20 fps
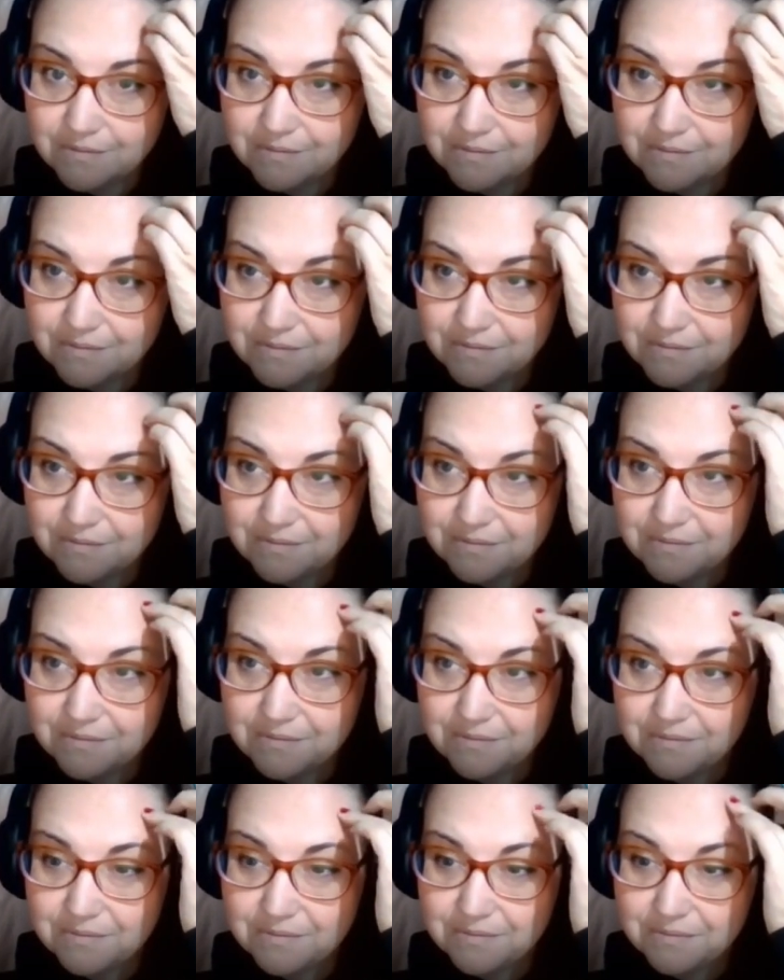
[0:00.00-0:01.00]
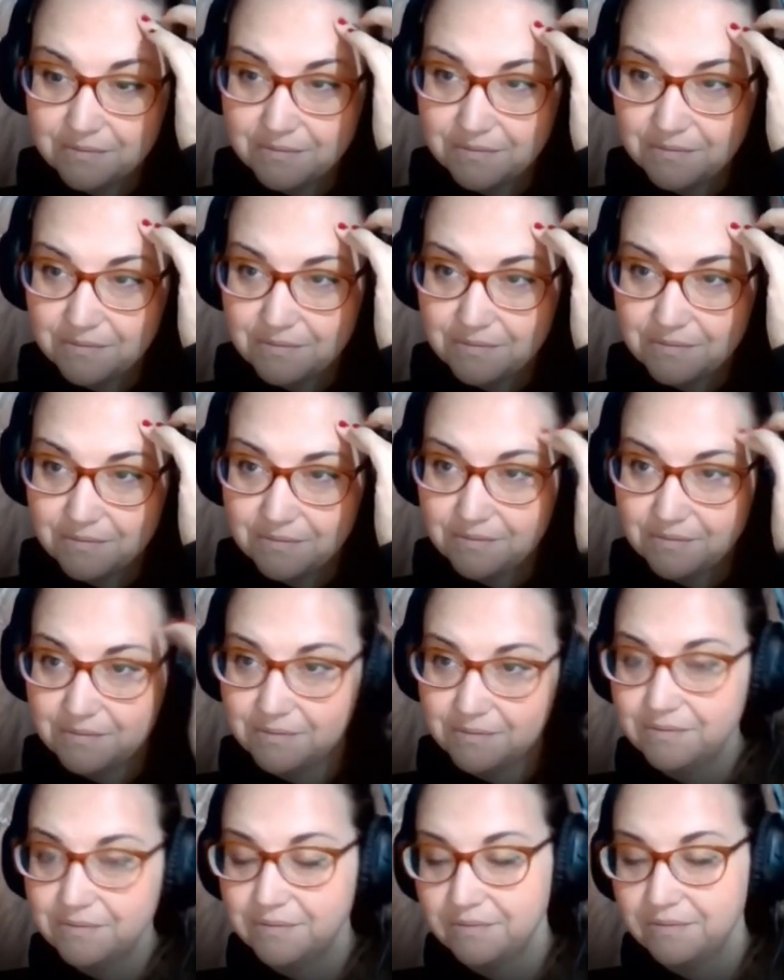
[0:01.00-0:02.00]

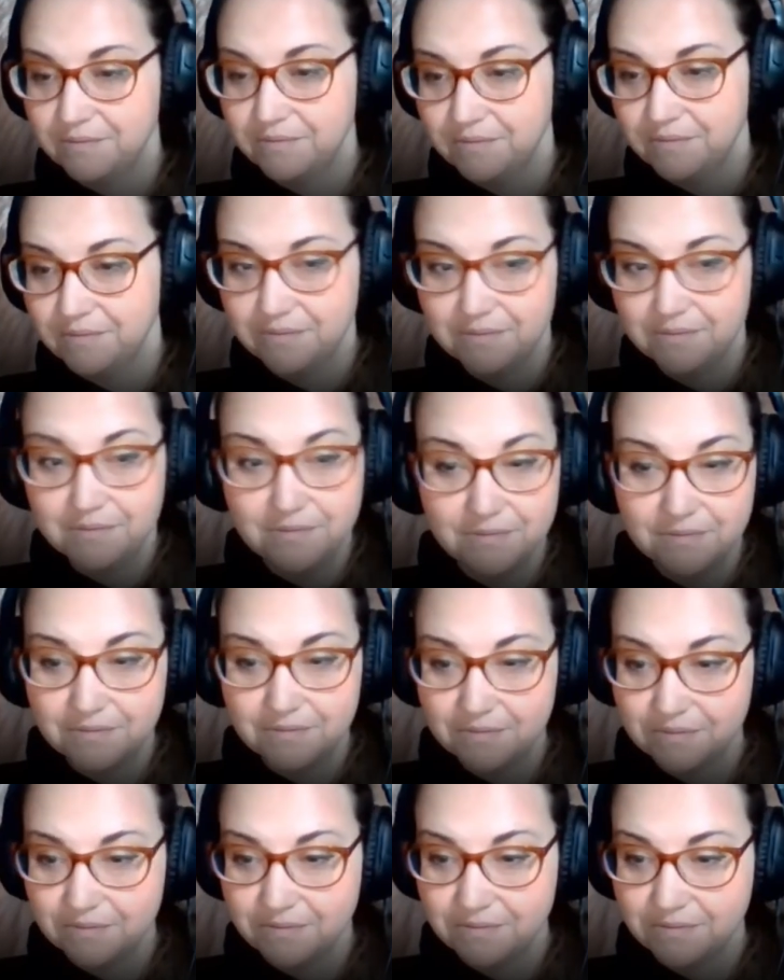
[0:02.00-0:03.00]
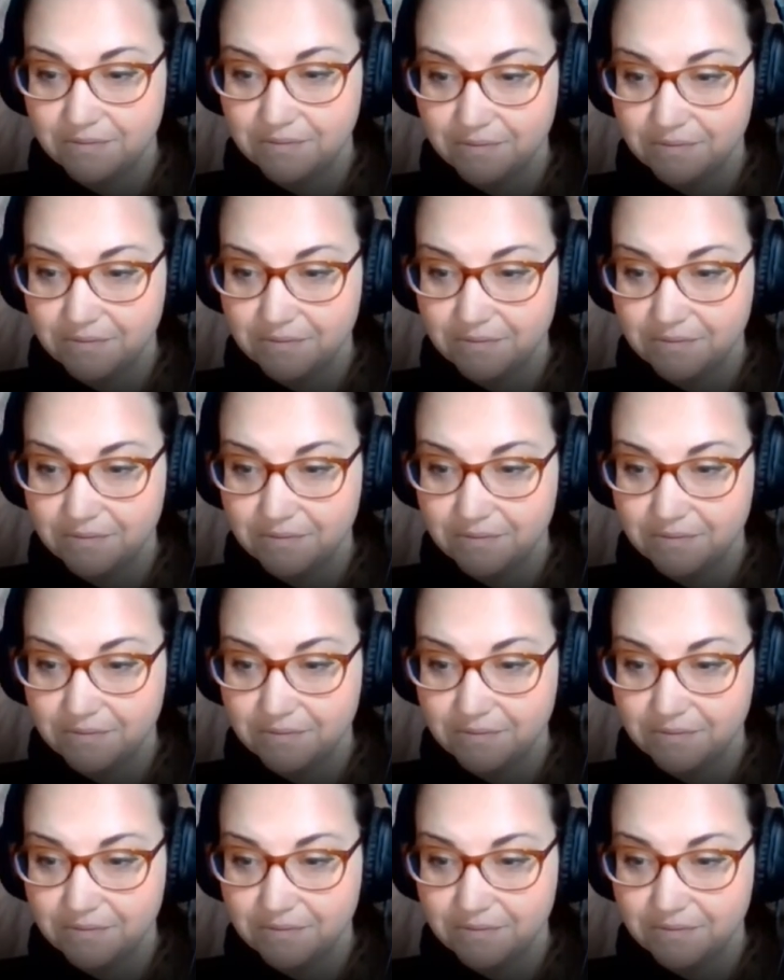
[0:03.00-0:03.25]
This person isn't speaking.